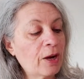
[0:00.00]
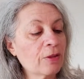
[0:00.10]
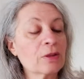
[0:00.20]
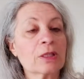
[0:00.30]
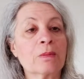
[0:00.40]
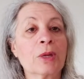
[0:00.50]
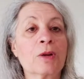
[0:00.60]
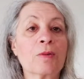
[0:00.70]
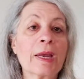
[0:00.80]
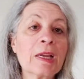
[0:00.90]
Others can be
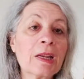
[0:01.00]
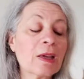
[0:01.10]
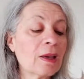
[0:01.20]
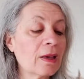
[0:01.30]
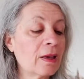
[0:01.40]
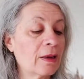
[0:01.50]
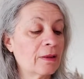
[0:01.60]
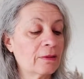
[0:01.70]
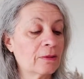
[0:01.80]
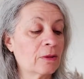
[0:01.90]
grainy
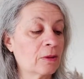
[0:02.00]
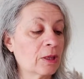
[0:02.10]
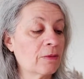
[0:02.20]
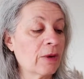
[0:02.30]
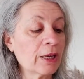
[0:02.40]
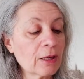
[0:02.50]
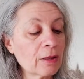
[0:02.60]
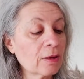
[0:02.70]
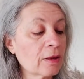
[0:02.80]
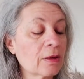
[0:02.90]
or
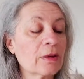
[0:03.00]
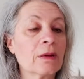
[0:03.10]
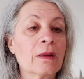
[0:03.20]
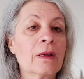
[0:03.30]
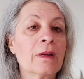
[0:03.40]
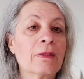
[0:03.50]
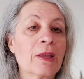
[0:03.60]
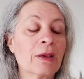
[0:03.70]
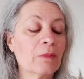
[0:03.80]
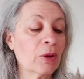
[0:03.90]
irregular.
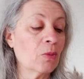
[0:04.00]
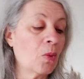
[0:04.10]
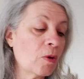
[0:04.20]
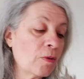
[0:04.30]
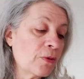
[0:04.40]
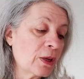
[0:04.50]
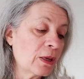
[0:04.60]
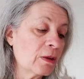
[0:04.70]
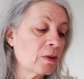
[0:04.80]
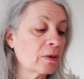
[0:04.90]
They can be
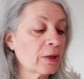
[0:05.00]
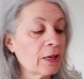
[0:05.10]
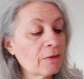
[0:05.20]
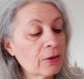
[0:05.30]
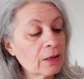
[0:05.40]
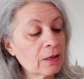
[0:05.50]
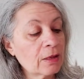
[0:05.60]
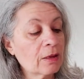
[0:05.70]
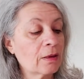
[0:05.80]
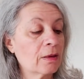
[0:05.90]
woven or
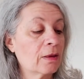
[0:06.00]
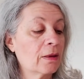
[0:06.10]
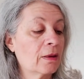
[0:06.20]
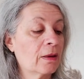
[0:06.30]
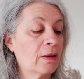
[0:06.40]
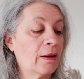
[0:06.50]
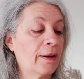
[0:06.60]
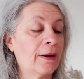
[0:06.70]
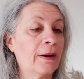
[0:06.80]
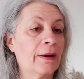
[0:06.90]
even.
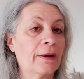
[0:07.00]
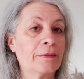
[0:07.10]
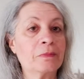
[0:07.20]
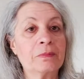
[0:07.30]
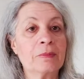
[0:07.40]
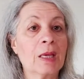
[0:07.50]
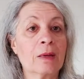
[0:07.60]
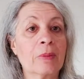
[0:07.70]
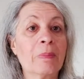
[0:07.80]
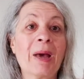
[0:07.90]
They
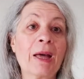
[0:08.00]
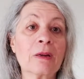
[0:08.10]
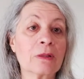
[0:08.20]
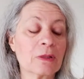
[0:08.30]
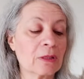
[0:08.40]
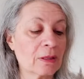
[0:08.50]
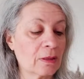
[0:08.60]
can be patterns.